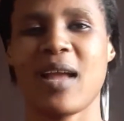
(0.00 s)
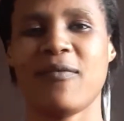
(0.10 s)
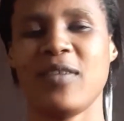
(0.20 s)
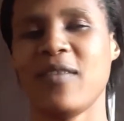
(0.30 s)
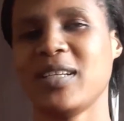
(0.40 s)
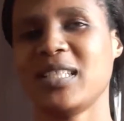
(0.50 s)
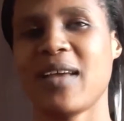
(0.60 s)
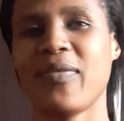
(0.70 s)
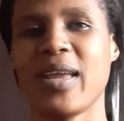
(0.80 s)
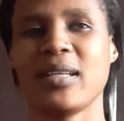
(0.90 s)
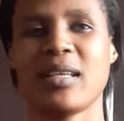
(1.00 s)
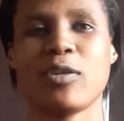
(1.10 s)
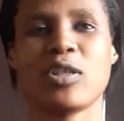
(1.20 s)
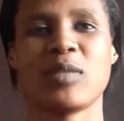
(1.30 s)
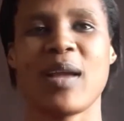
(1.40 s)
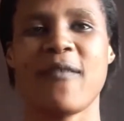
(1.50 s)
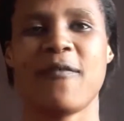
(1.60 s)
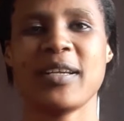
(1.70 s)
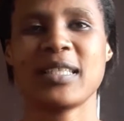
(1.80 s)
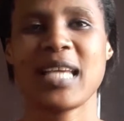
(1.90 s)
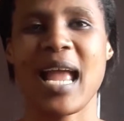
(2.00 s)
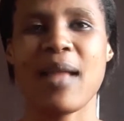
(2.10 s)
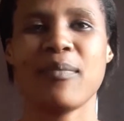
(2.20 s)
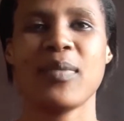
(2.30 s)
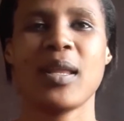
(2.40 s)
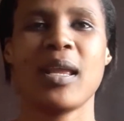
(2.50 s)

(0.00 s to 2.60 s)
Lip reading: I've never done that. That was my first time.